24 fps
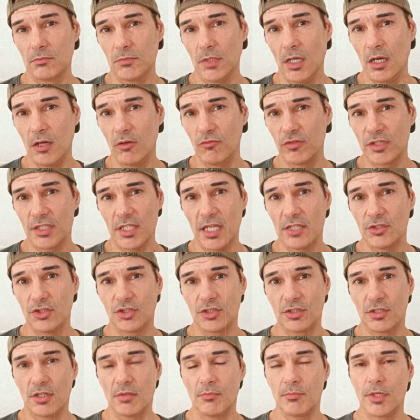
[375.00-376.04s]
uh,
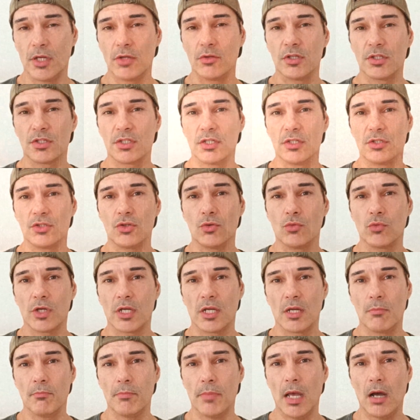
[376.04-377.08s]
retention community
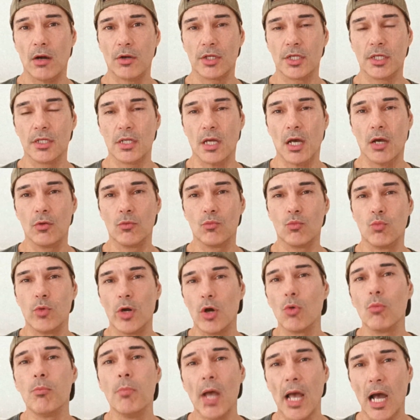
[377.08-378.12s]
talking about you know
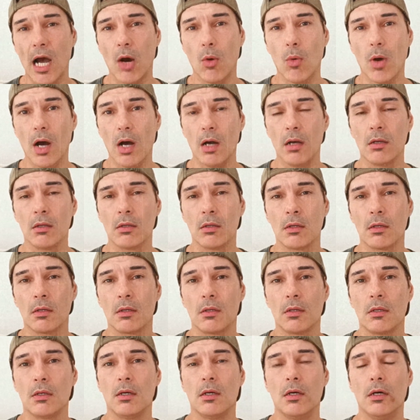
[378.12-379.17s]
willpower,
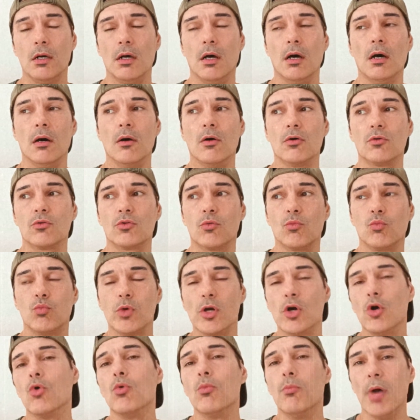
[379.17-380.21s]
uh, the
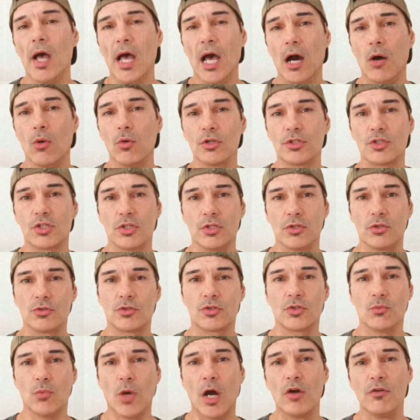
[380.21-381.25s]
willpower to
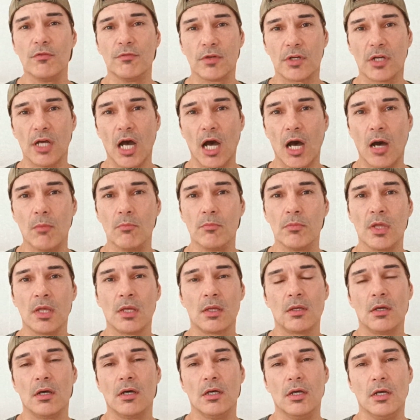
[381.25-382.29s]
to overcome,
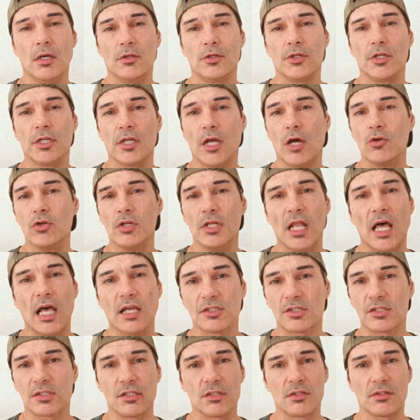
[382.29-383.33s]
uh, you know
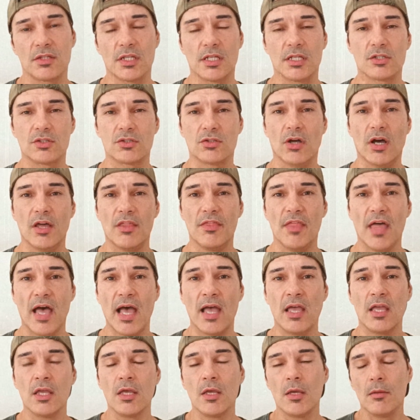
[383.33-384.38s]
lust and things like
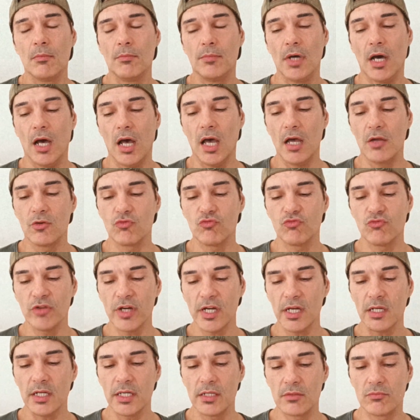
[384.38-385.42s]
that. But and
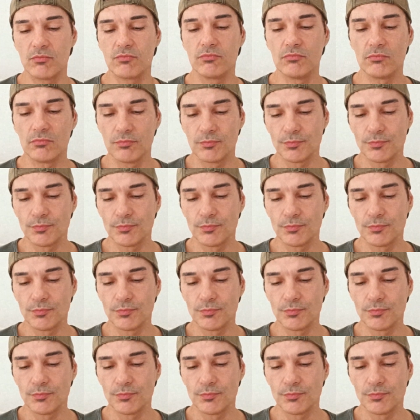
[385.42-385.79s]
really,